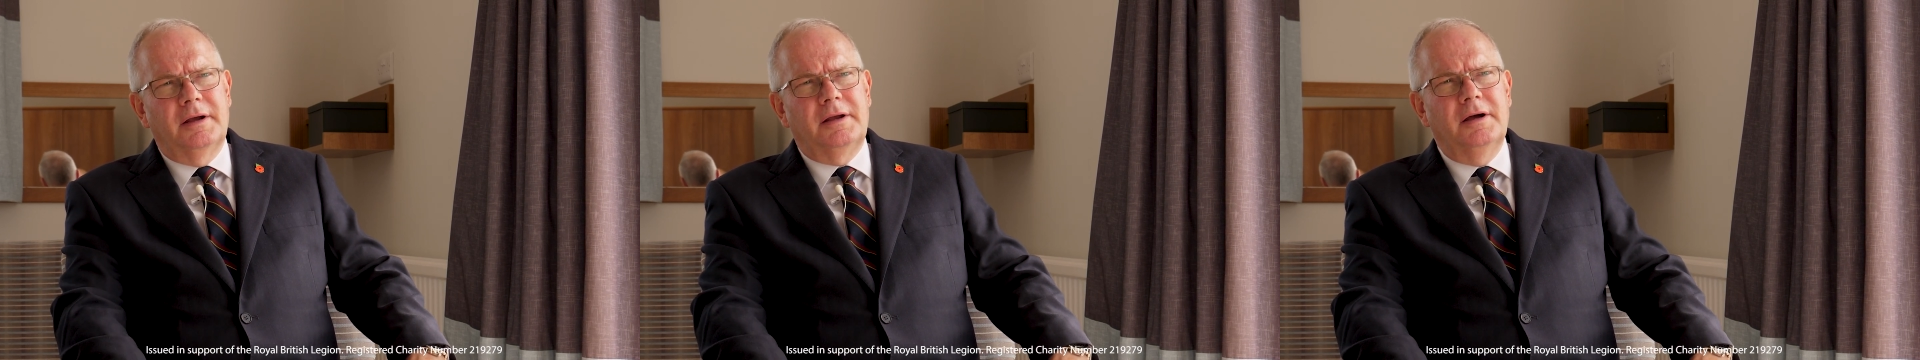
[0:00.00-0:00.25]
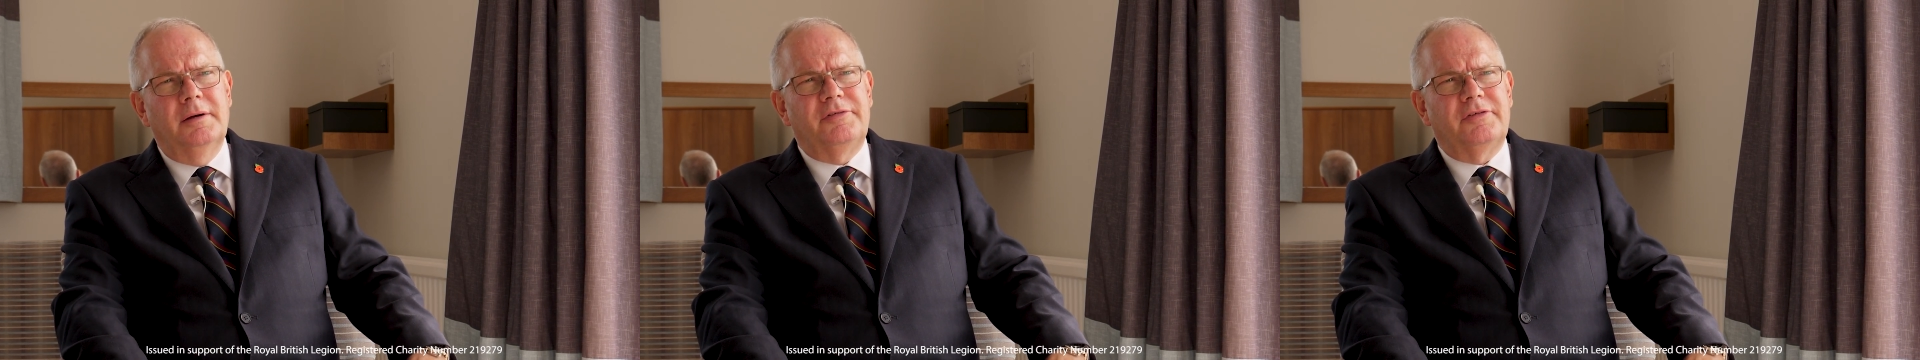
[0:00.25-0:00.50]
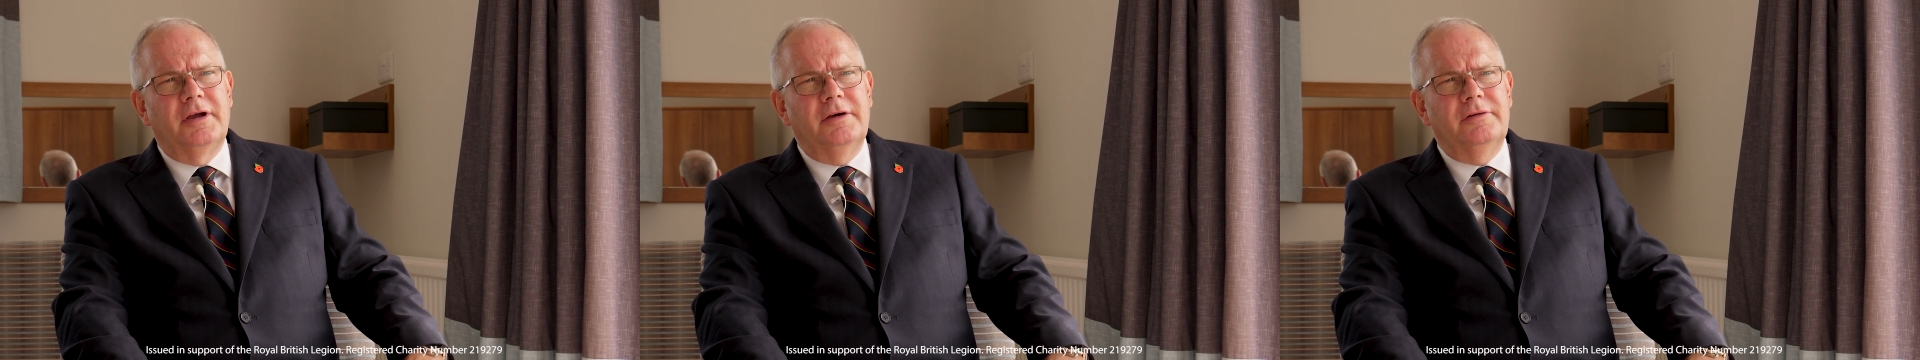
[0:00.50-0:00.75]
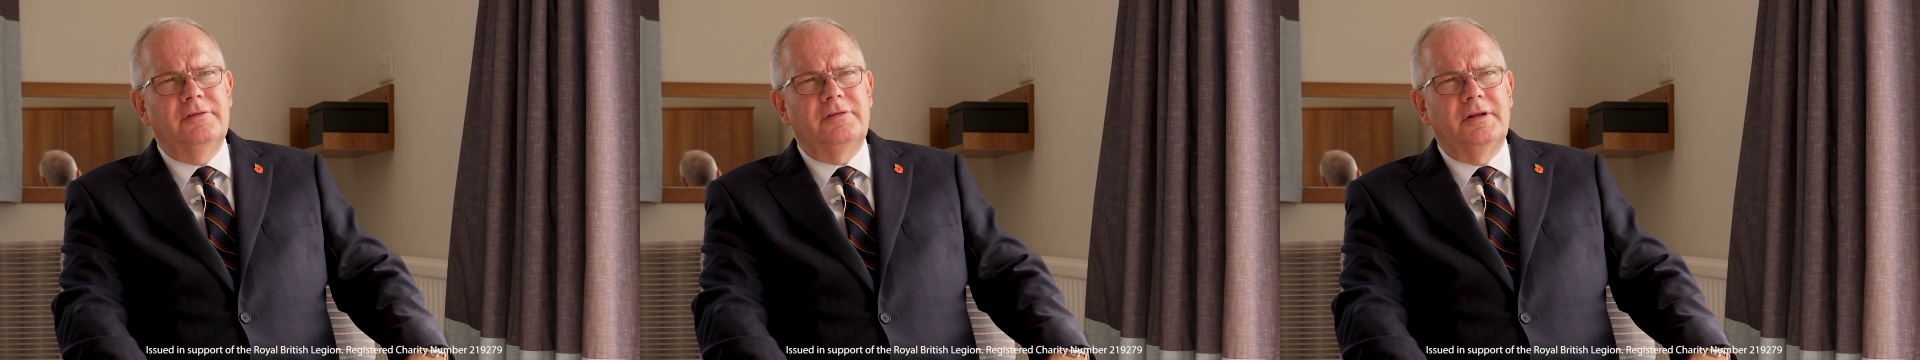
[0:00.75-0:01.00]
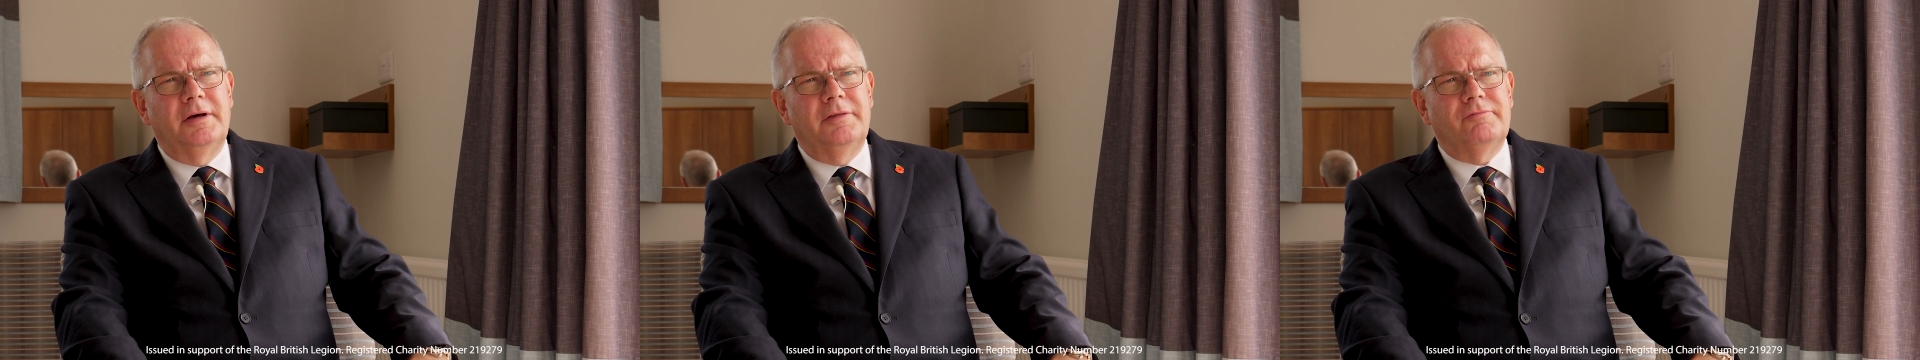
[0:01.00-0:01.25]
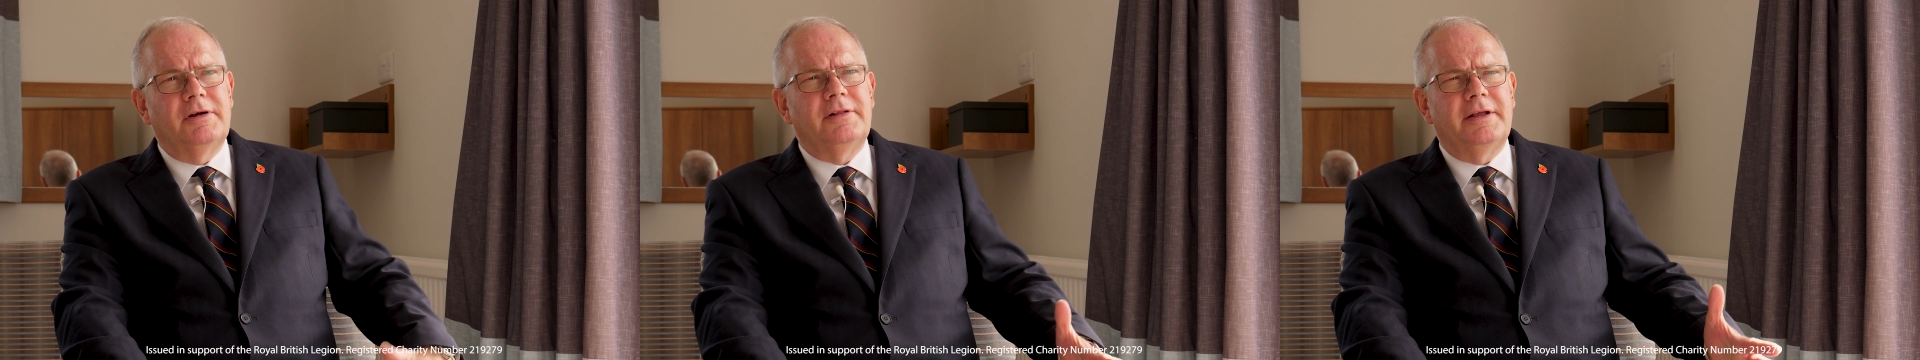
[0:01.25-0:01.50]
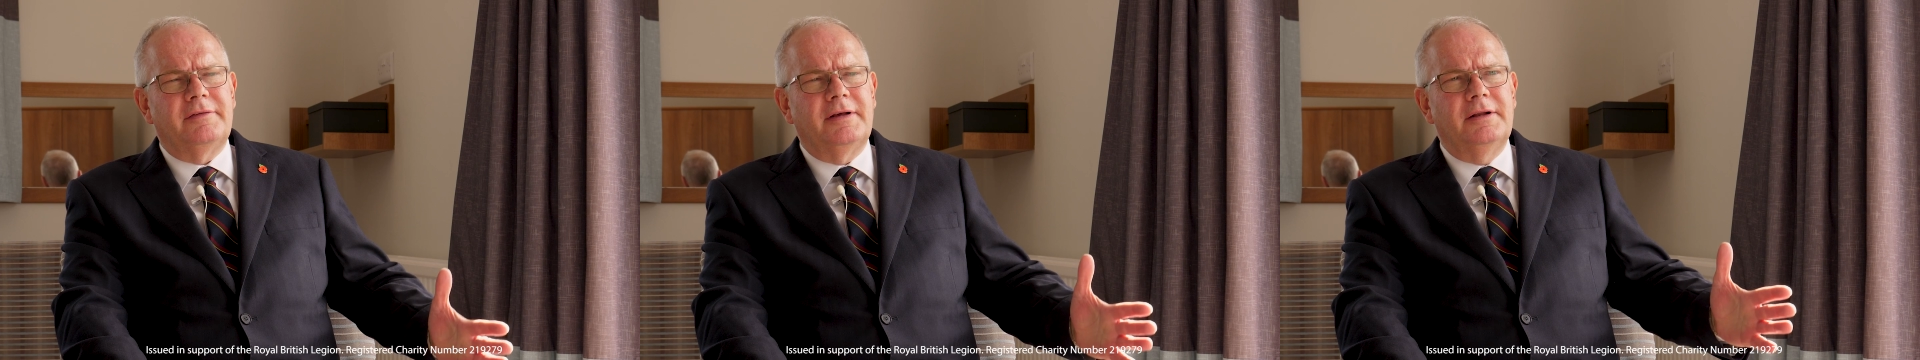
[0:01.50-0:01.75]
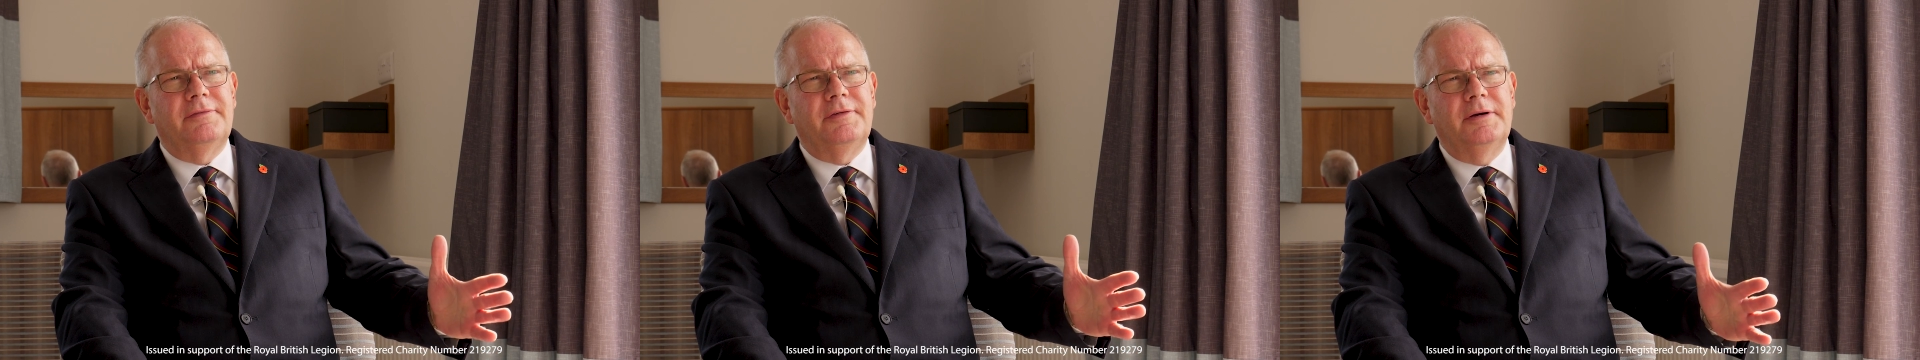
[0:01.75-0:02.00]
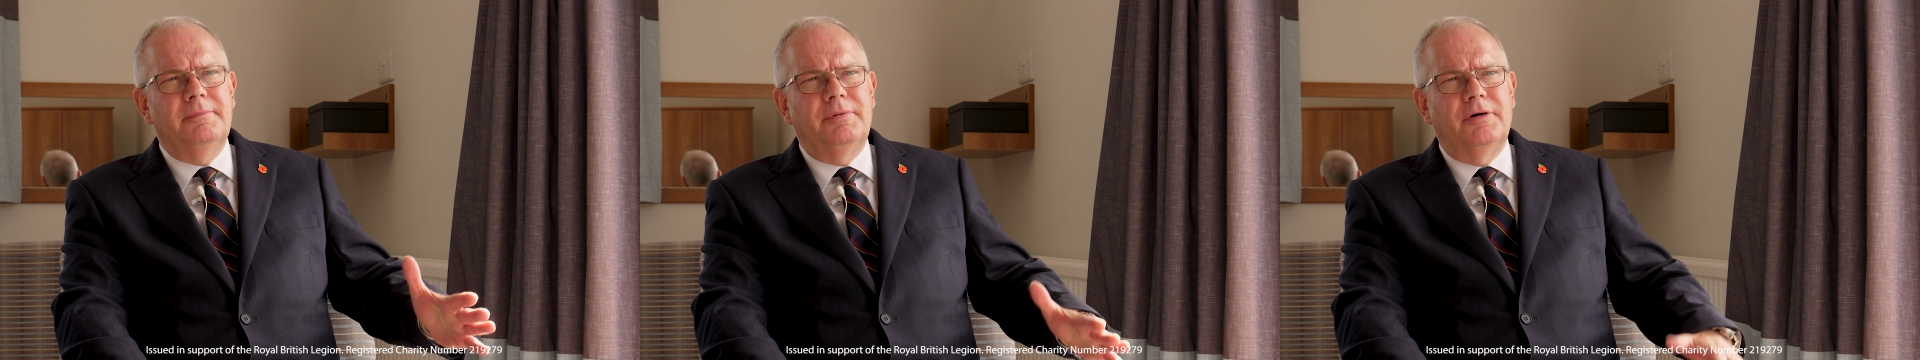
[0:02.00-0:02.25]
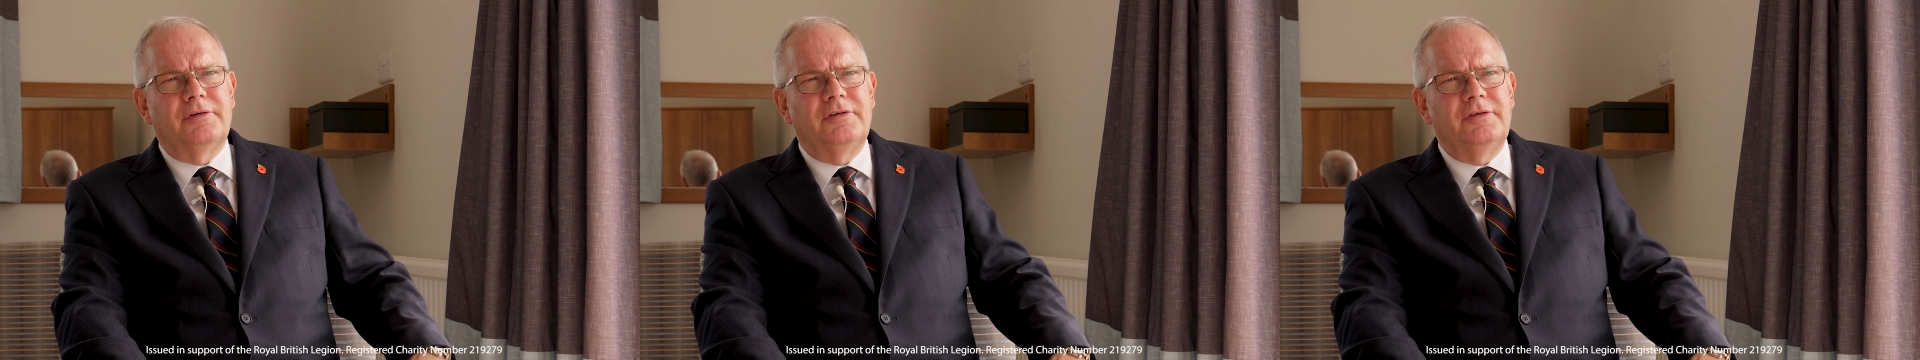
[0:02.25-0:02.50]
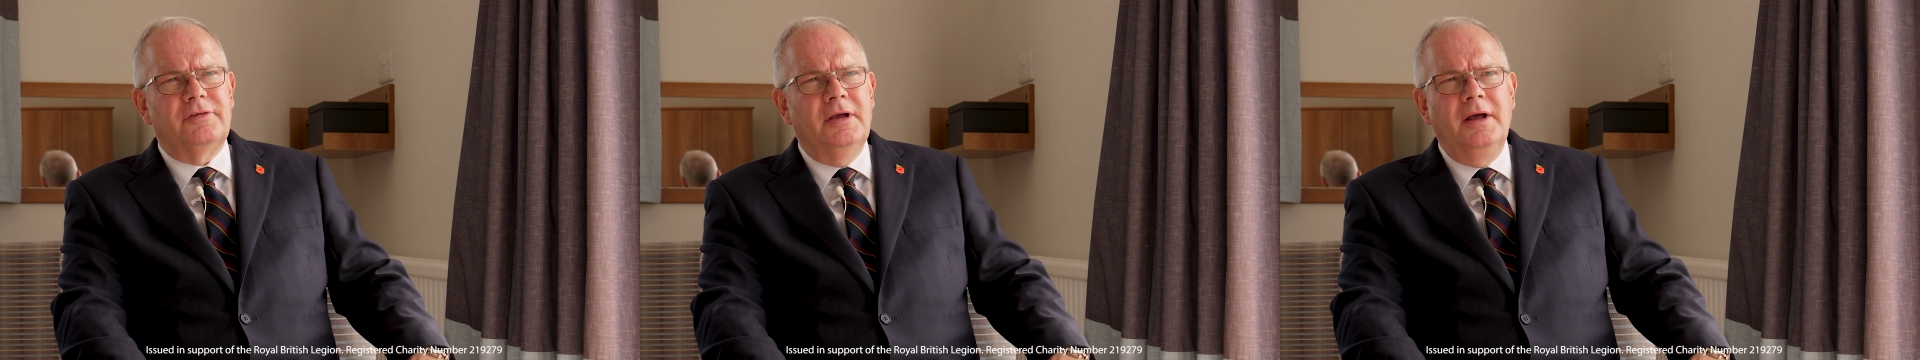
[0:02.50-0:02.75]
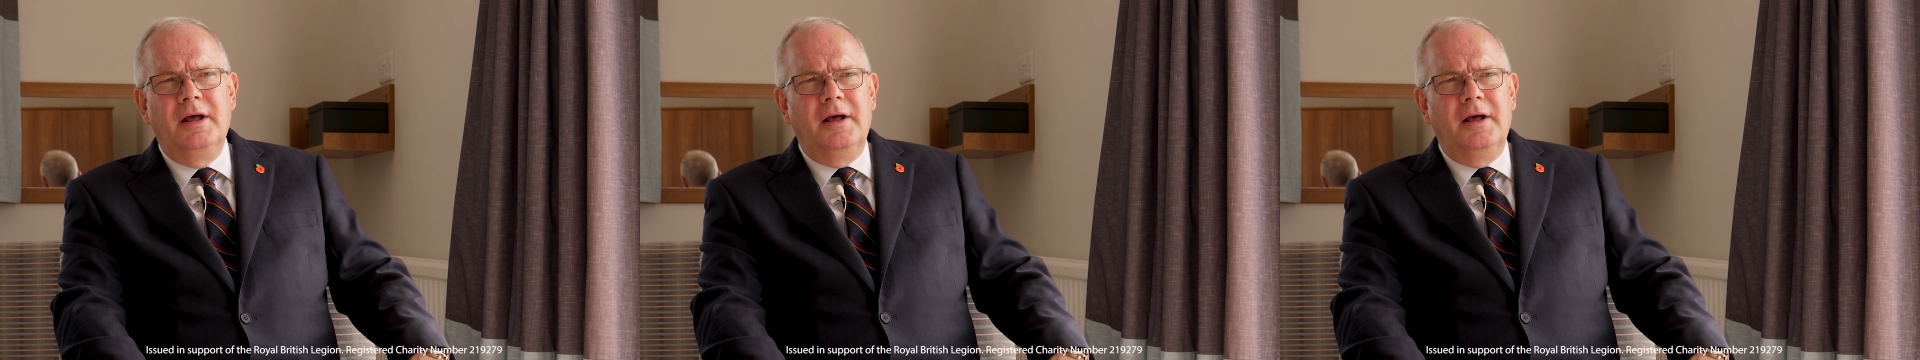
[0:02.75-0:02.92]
curbstones, the red telephone boxes.